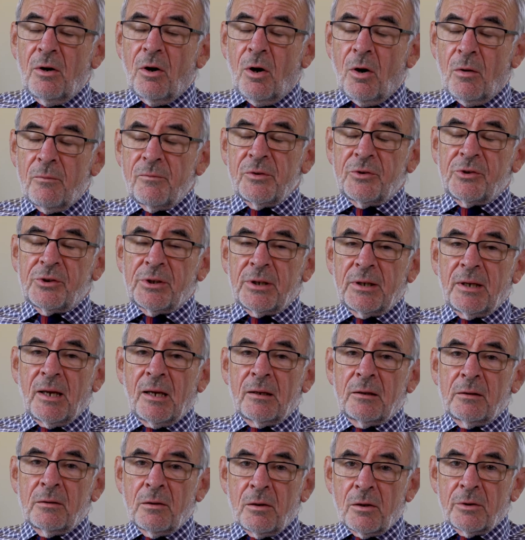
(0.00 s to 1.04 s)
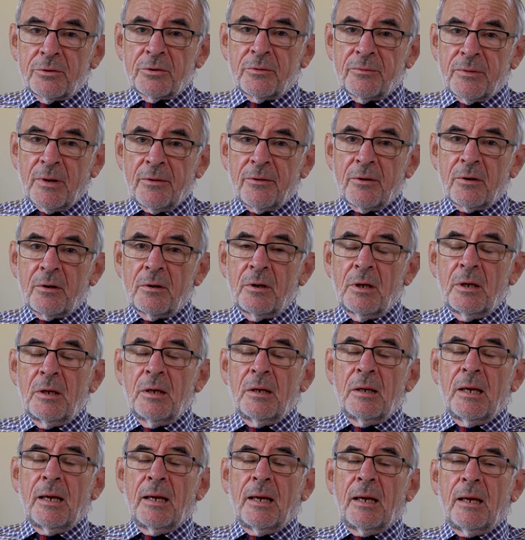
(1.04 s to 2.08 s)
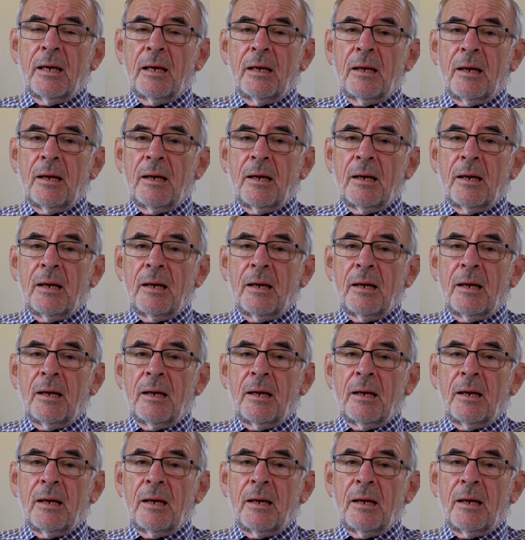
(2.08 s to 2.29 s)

obviously a lot of other uh,